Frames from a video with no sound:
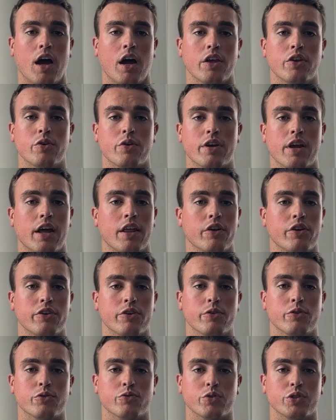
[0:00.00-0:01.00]
You can either
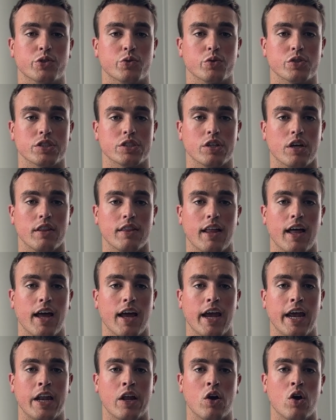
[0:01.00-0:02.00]
use resources
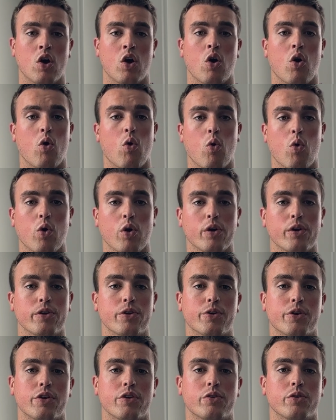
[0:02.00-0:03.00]
online, or
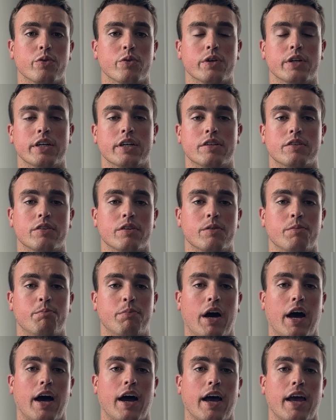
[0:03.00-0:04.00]
you can do it
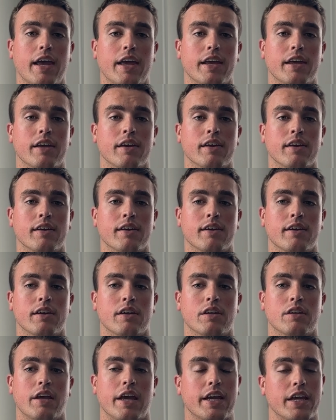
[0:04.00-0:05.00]
by
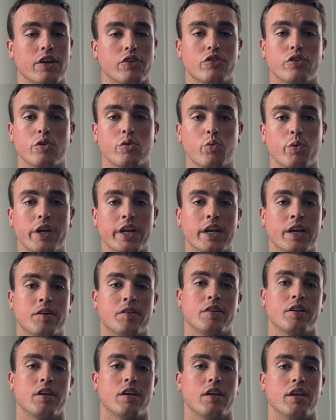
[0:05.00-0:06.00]
taking 2
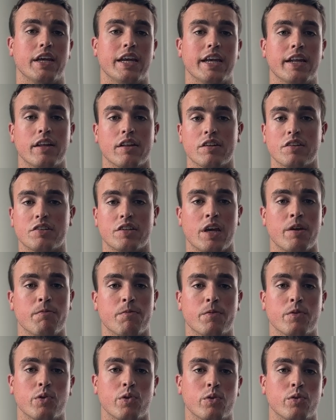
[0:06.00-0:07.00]
weeks, eating the same
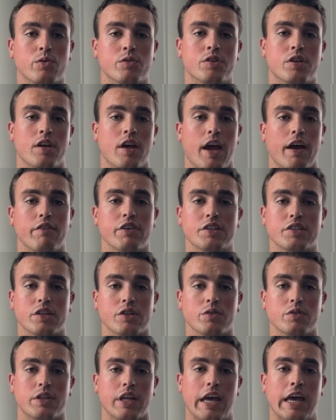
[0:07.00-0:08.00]
foods every
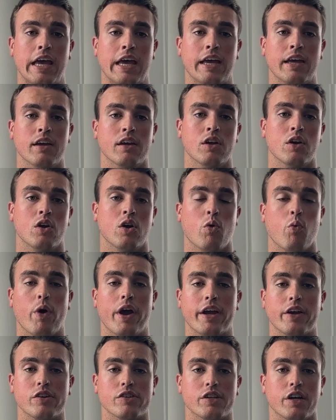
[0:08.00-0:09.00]
single day,
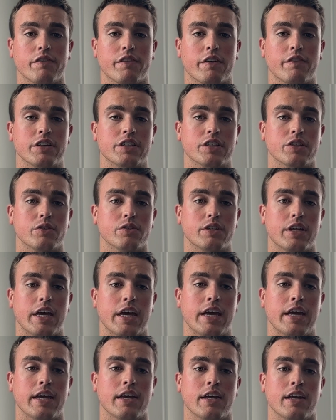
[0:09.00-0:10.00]
weighing yourself every single
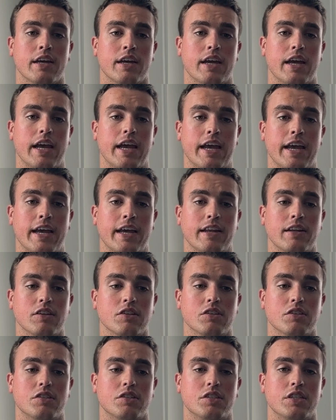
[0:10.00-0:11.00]
day, and
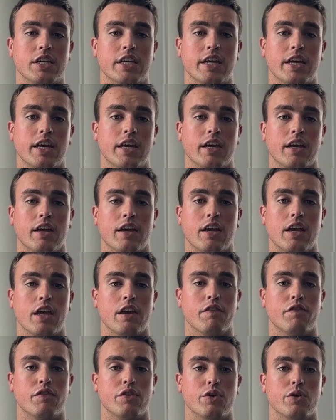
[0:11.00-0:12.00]
seeing
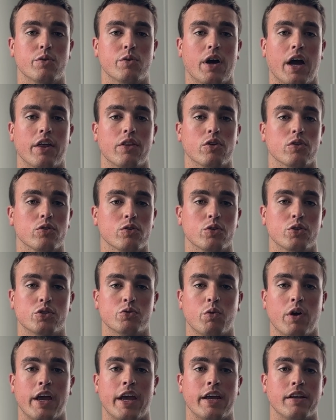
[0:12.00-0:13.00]
if you either lose
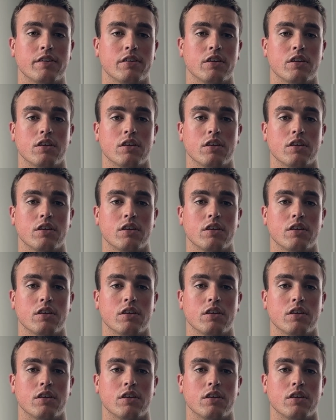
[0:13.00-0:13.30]
weight,